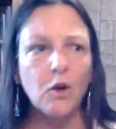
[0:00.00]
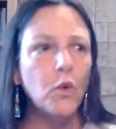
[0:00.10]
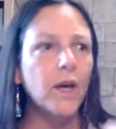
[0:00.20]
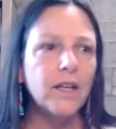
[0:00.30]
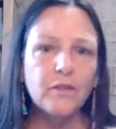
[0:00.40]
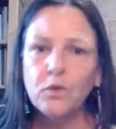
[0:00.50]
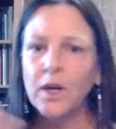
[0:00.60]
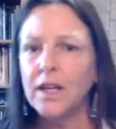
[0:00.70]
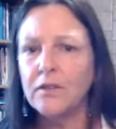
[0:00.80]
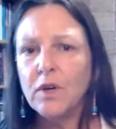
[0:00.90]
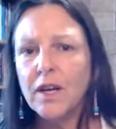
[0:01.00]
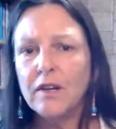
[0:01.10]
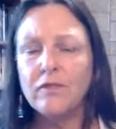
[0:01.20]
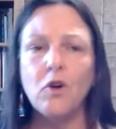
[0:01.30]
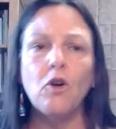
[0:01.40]
Oh, what if, what if, what
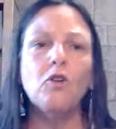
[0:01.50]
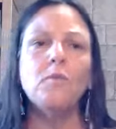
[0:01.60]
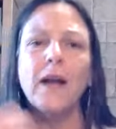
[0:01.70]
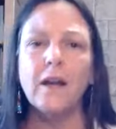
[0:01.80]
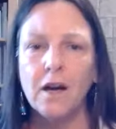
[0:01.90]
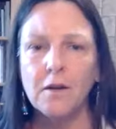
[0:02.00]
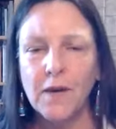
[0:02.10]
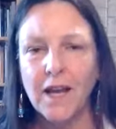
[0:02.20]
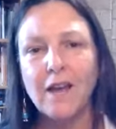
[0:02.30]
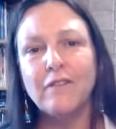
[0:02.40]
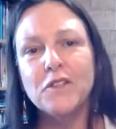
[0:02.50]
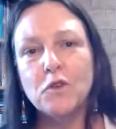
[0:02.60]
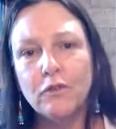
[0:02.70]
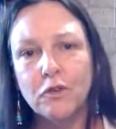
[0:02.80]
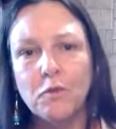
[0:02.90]
if? Oh my God, my life
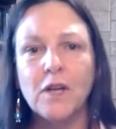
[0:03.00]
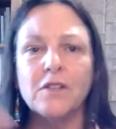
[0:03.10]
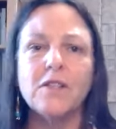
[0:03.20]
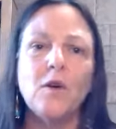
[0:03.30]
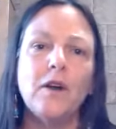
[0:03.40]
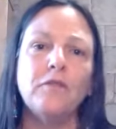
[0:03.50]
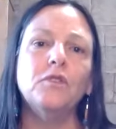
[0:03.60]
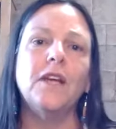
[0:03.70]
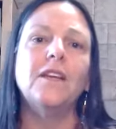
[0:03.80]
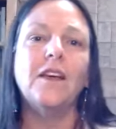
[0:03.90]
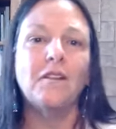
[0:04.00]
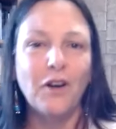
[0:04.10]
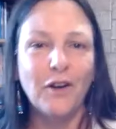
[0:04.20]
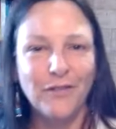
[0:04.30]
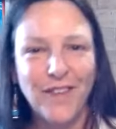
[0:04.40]
is over because now I have to take
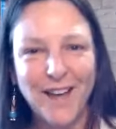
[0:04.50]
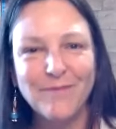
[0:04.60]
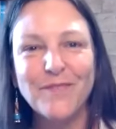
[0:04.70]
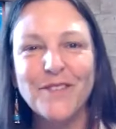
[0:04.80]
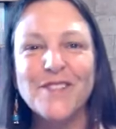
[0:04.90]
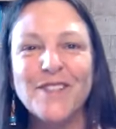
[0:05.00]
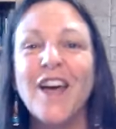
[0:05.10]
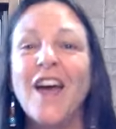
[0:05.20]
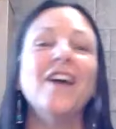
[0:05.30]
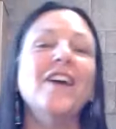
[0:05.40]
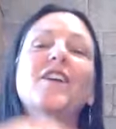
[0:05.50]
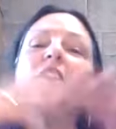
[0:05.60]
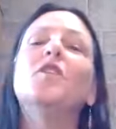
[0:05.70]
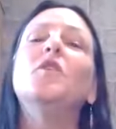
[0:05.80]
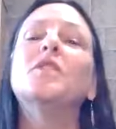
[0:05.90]
care of that person, and
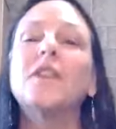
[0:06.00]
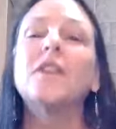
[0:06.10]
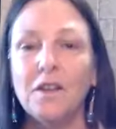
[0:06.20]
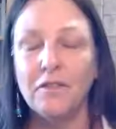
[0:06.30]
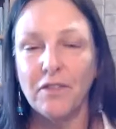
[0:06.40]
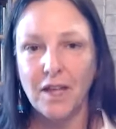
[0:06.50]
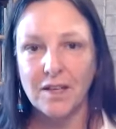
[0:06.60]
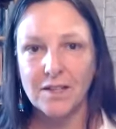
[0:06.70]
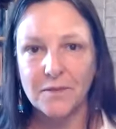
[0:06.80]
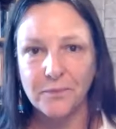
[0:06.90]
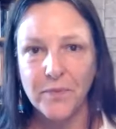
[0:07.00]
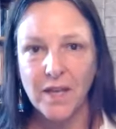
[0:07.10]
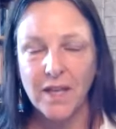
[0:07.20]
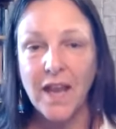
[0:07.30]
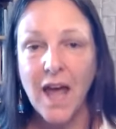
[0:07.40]
all those kind of things
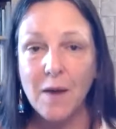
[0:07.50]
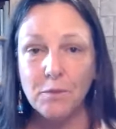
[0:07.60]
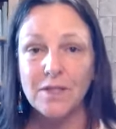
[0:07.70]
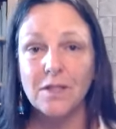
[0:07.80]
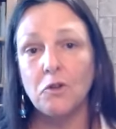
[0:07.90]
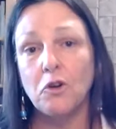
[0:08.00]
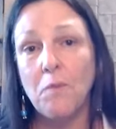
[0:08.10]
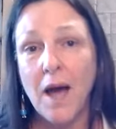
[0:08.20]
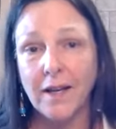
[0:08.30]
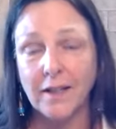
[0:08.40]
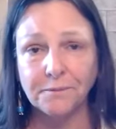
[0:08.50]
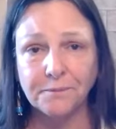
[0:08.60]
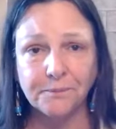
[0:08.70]
that happens in our mind.